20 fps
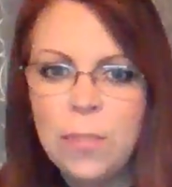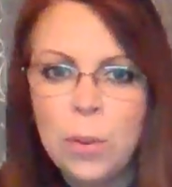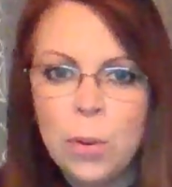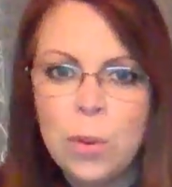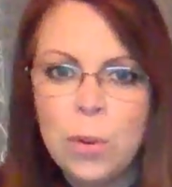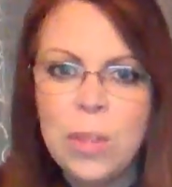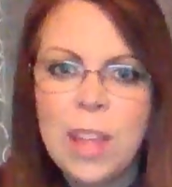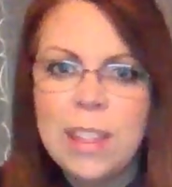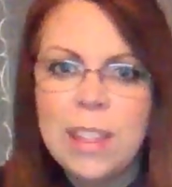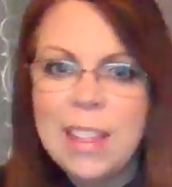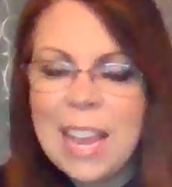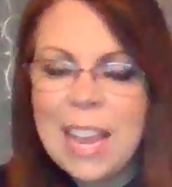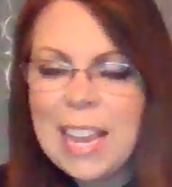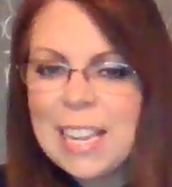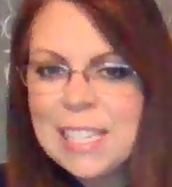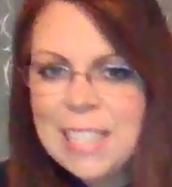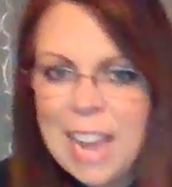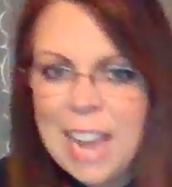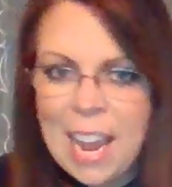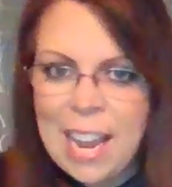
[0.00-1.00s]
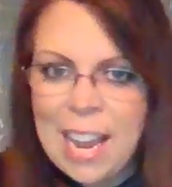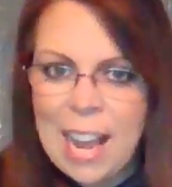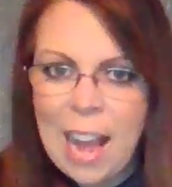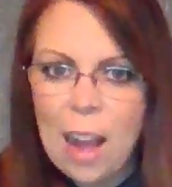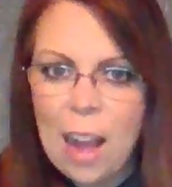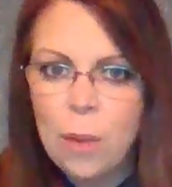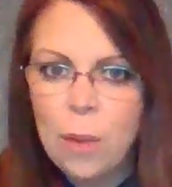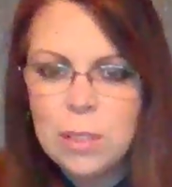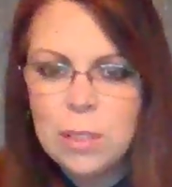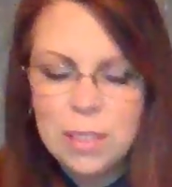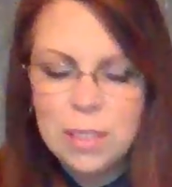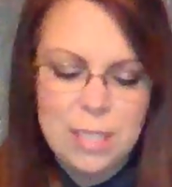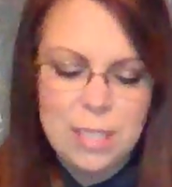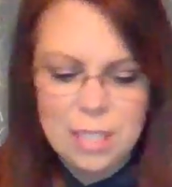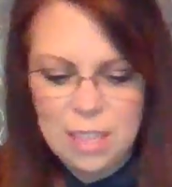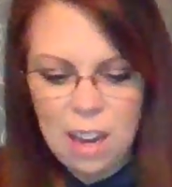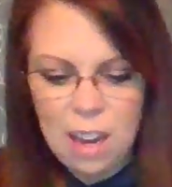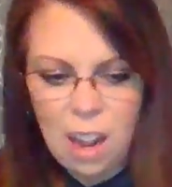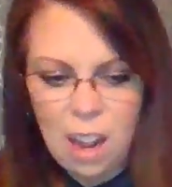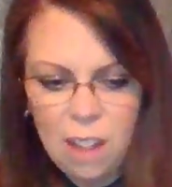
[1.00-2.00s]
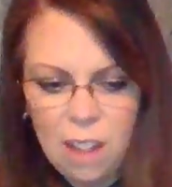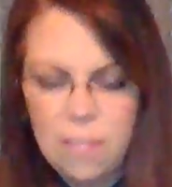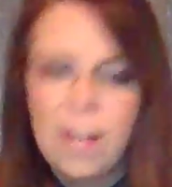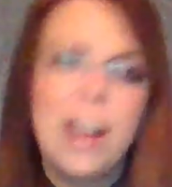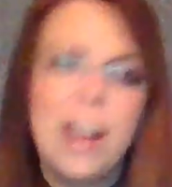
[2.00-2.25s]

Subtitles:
food that they can take out and stuff.